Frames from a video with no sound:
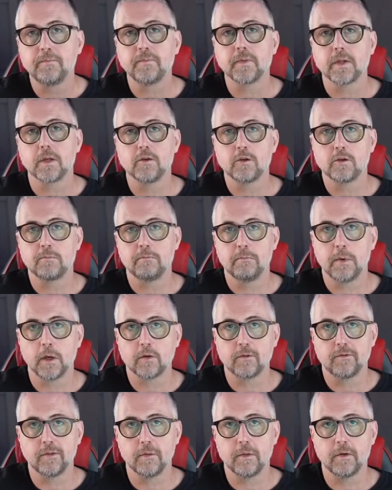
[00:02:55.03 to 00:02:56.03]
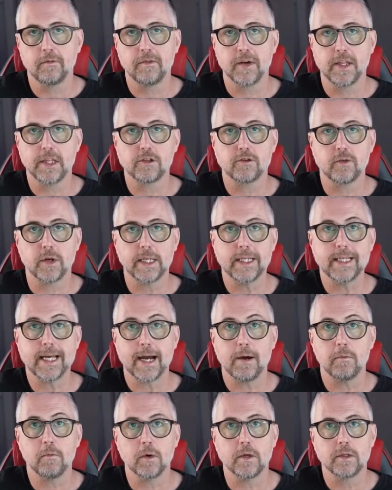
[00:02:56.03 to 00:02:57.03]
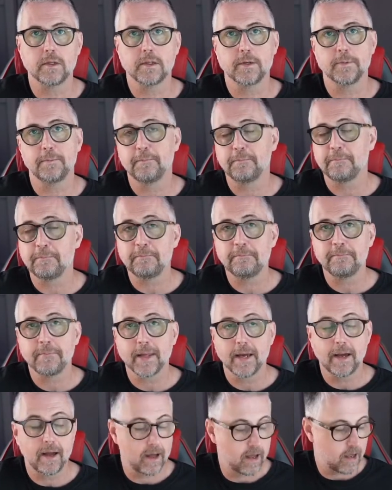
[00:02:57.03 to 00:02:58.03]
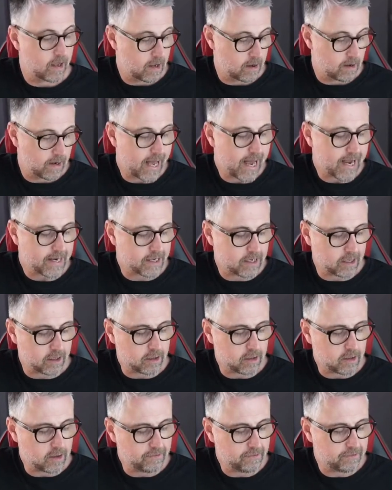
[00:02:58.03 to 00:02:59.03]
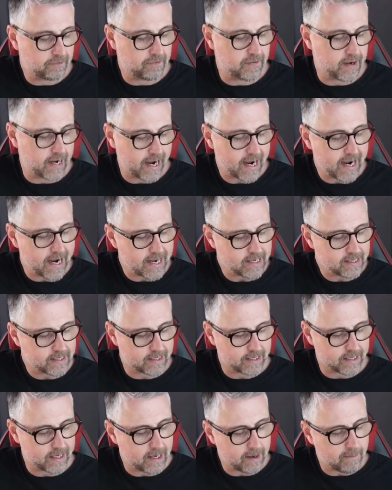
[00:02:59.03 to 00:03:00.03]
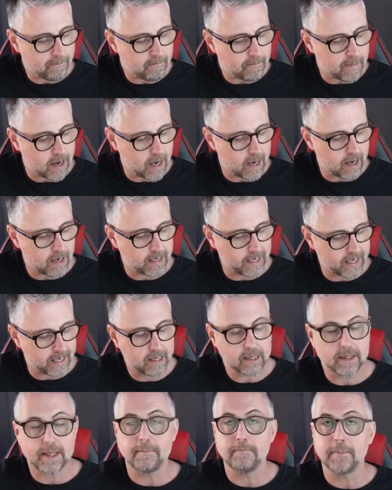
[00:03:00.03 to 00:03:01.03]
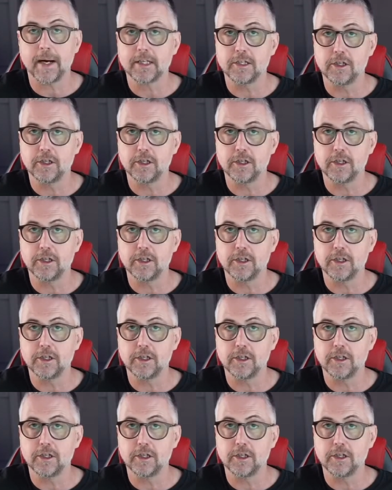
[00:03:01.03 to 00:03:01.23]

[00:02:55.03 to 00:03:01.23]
Just pluck from the 5th string downwards. Like your face and Molly, then back to